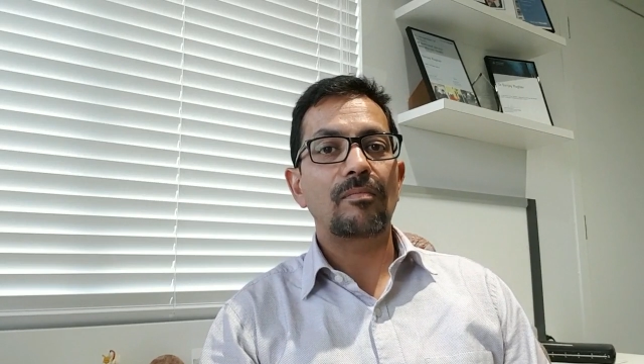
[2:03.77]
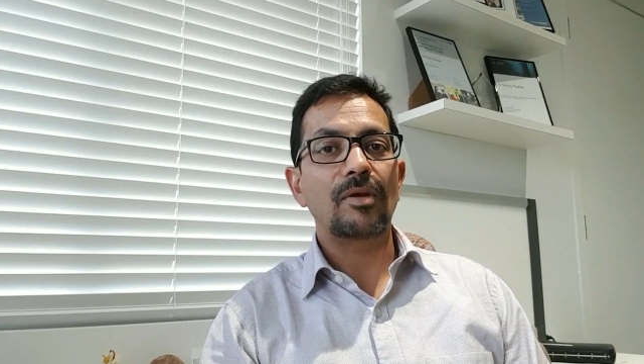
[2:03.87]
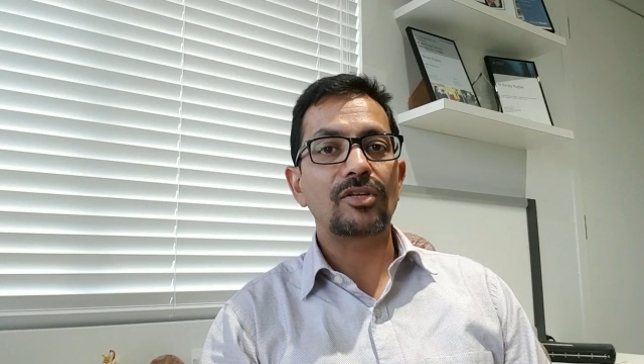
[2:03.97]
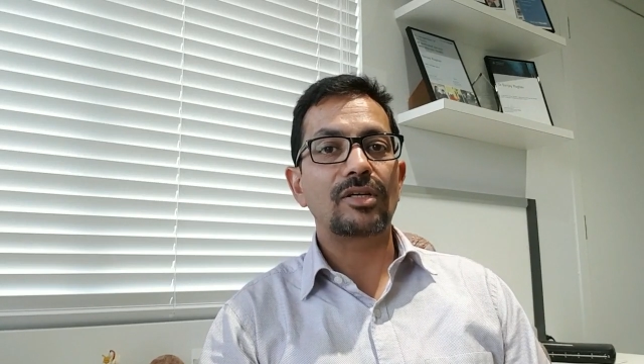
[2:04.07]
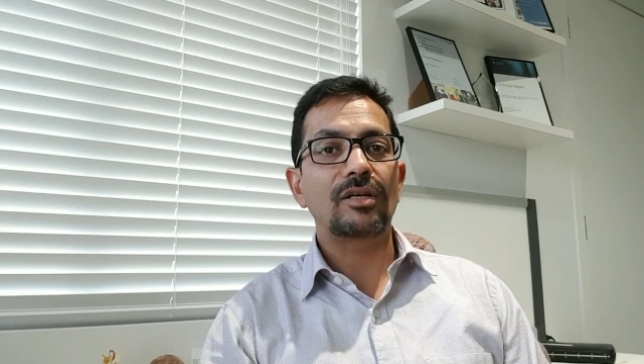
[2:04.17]

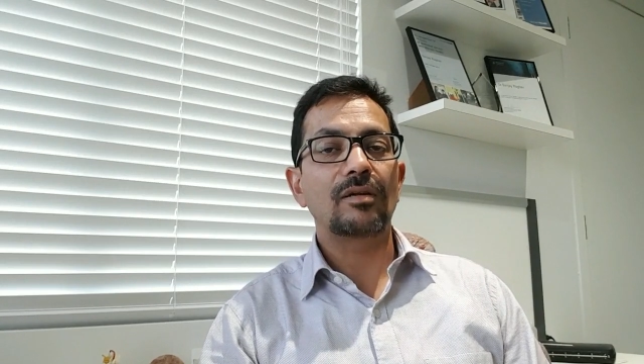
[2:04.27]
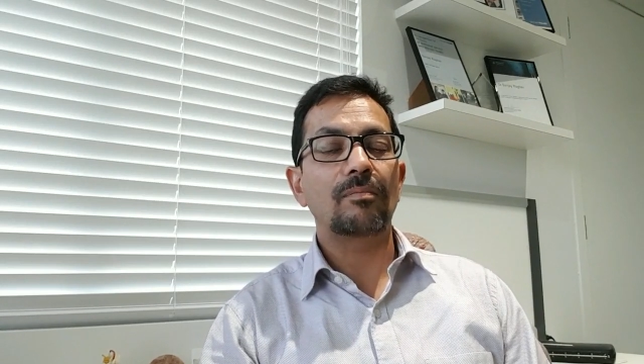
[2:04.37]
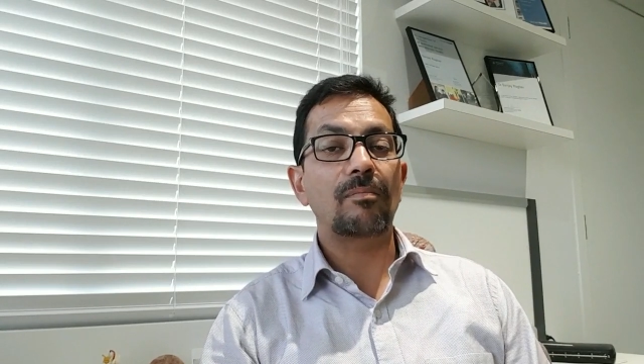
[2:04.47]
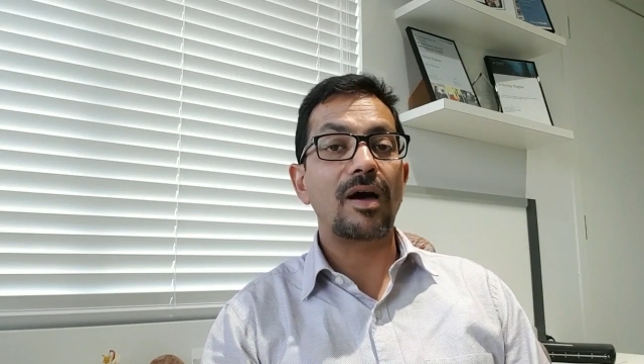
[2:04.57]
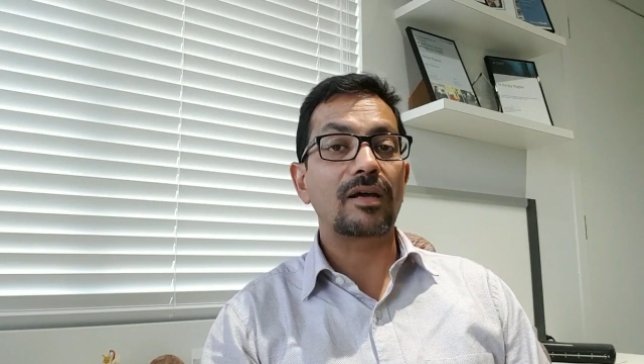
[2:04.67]

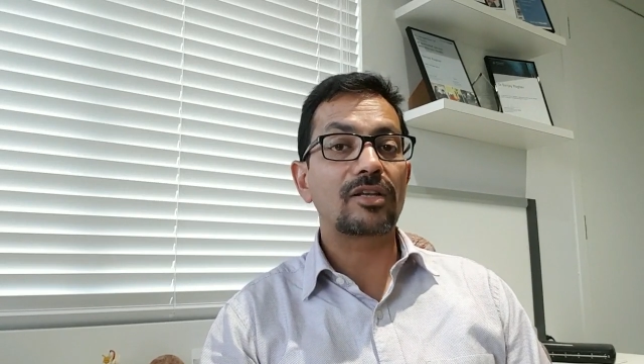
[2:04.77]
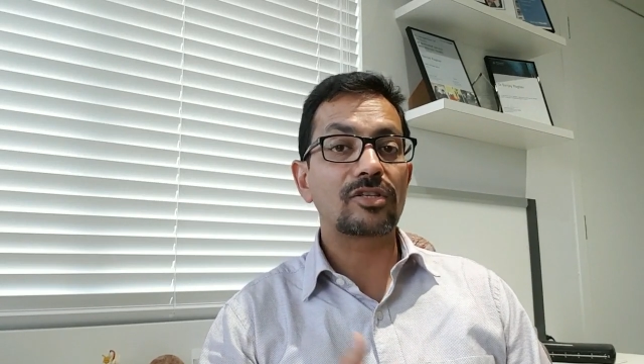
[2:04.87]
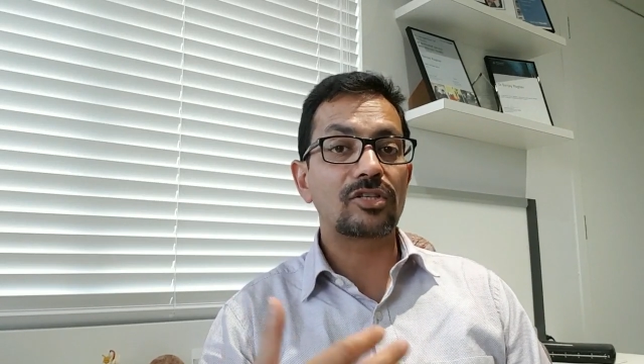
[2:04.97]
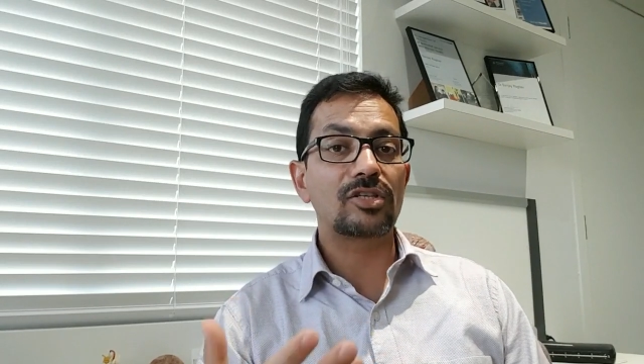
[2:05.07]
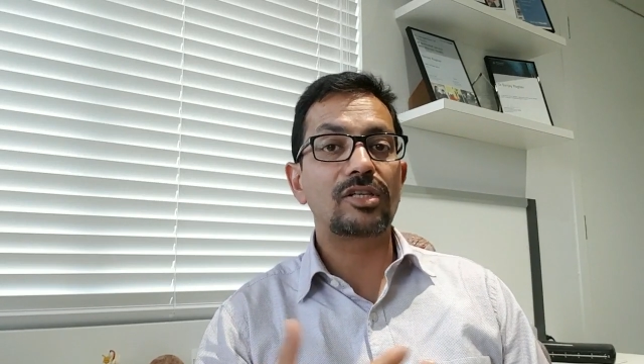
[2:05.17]

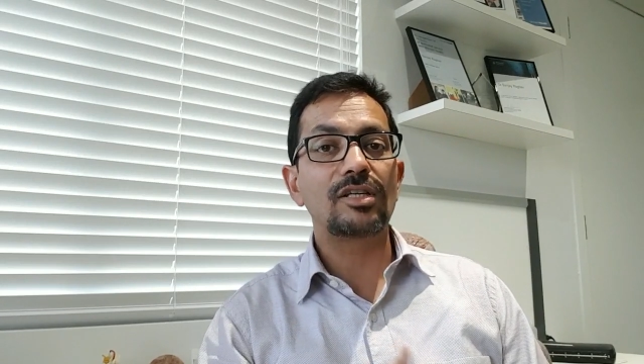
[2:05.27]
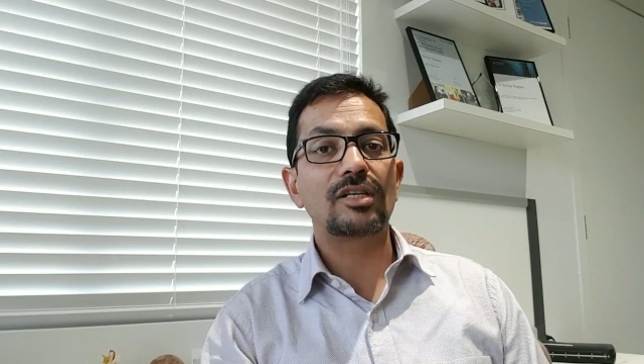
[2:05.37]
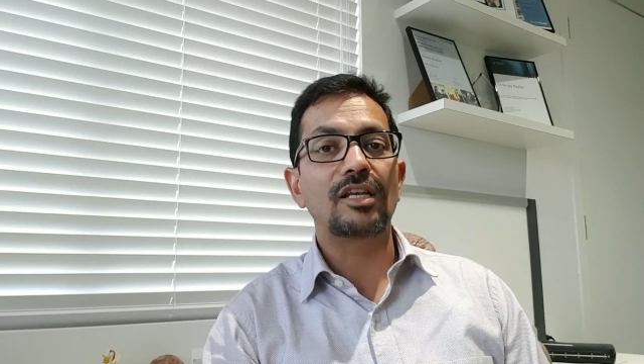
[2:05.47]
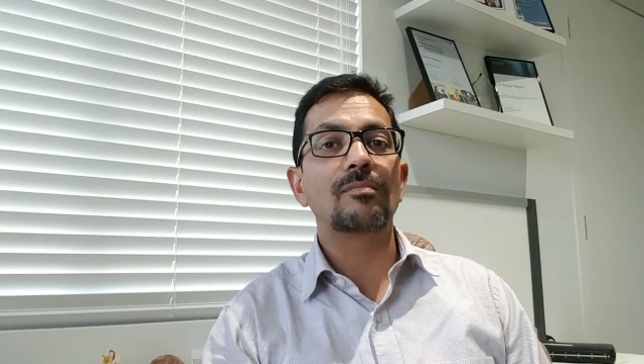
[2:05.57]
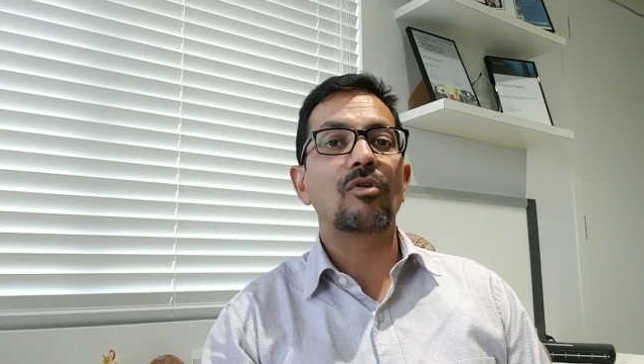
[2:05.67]
disease
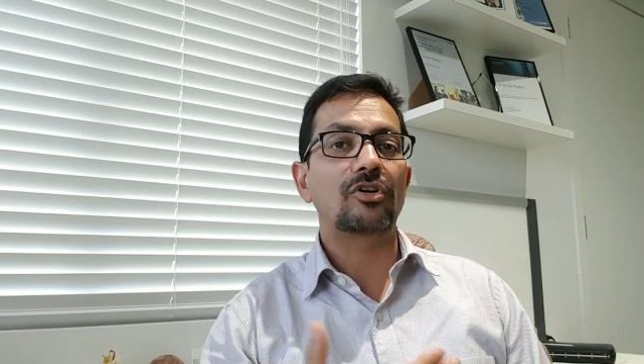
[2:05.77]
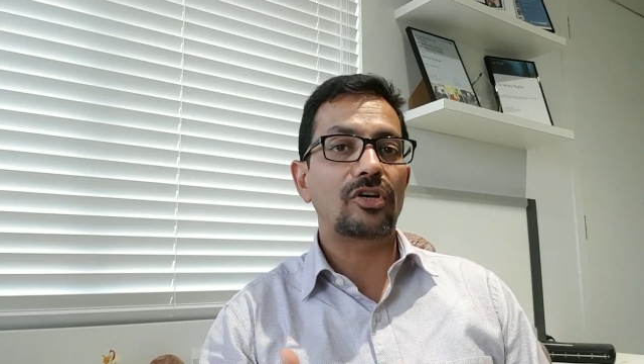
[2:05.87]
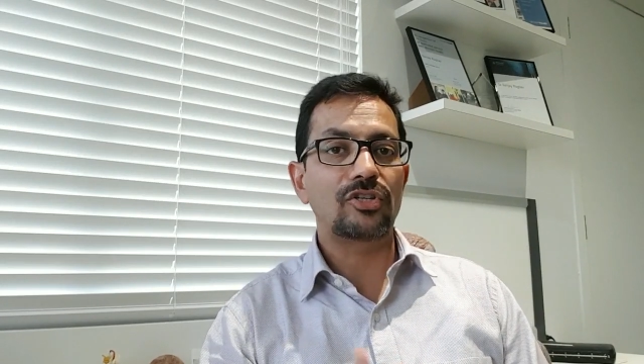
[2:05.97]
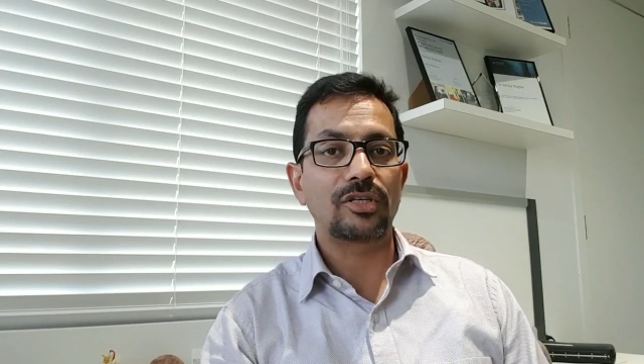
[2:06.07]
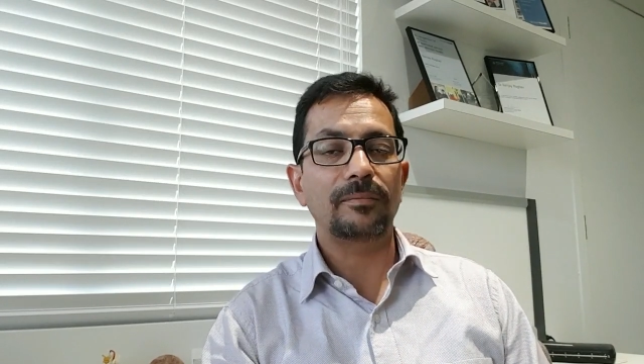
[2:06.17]
in
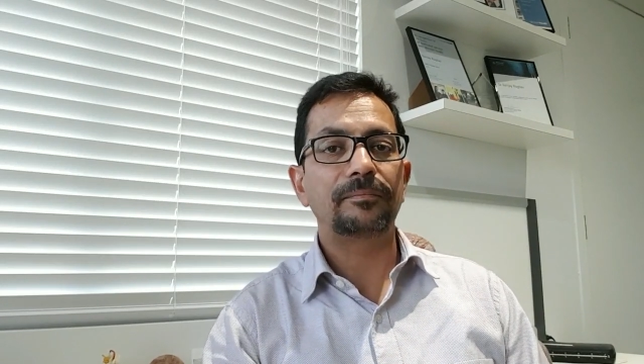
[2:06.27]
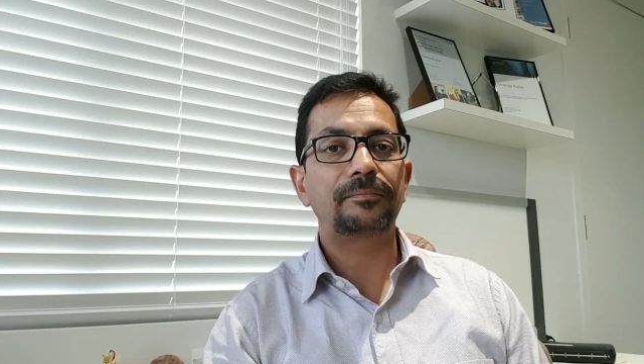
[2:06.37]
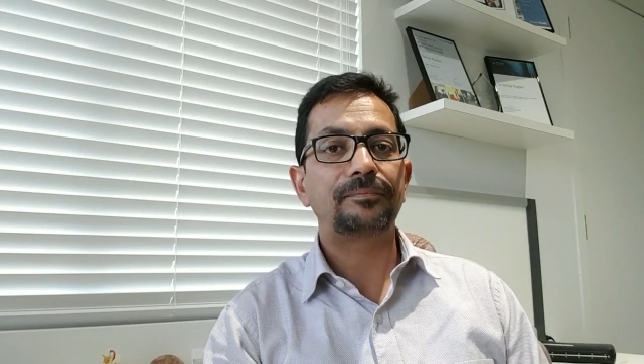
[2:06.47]
moderation.